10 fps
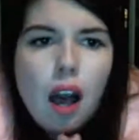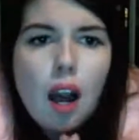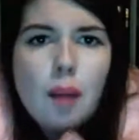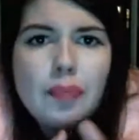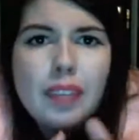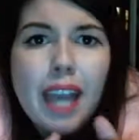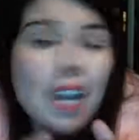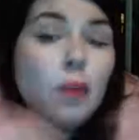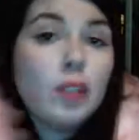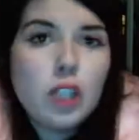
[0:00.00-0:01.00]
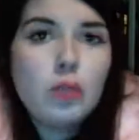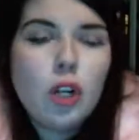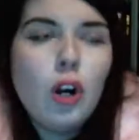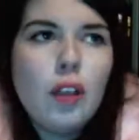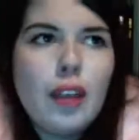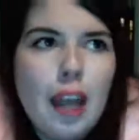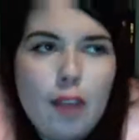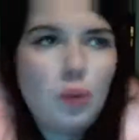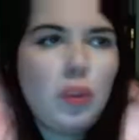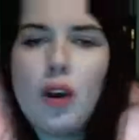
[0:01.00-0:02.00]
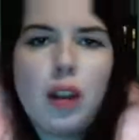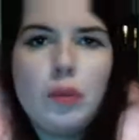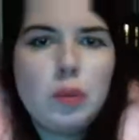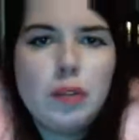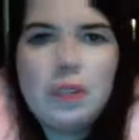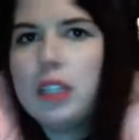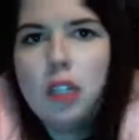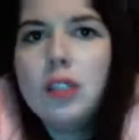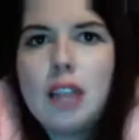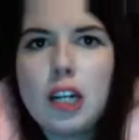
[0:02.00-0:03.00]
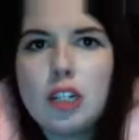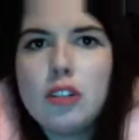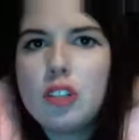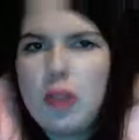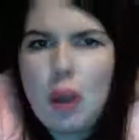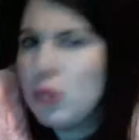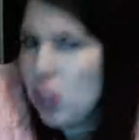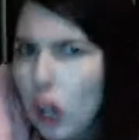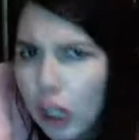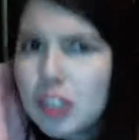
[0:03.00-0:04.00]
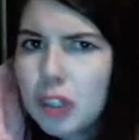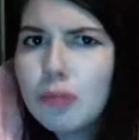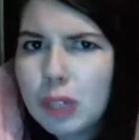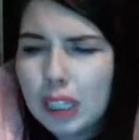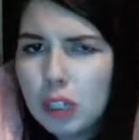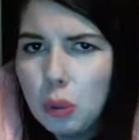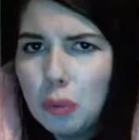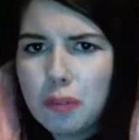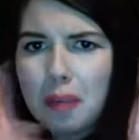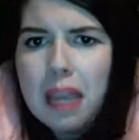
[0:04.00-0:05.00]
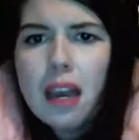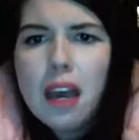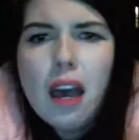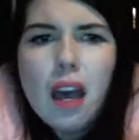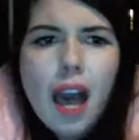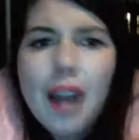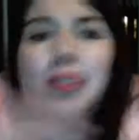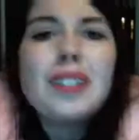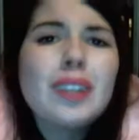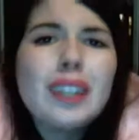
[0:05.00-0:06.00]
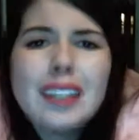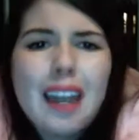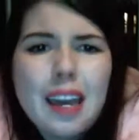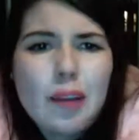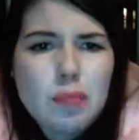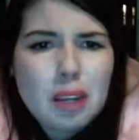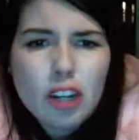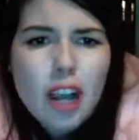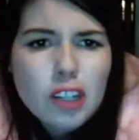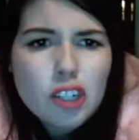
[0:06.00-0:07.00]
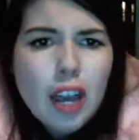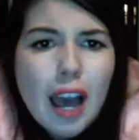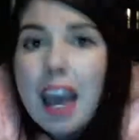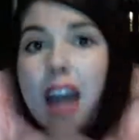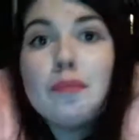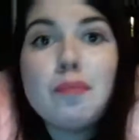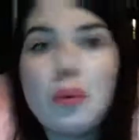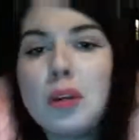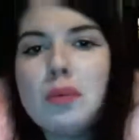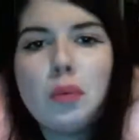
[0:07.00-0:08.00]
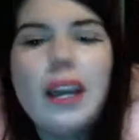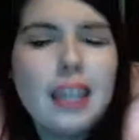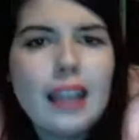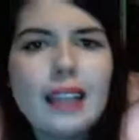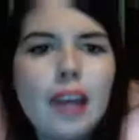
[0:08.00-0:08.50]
And I was so tall that everyone thought I was one of the adult actors, so that was also really cool for me. And I was still getting to hang out with my crush. I hadn't bored him away yet.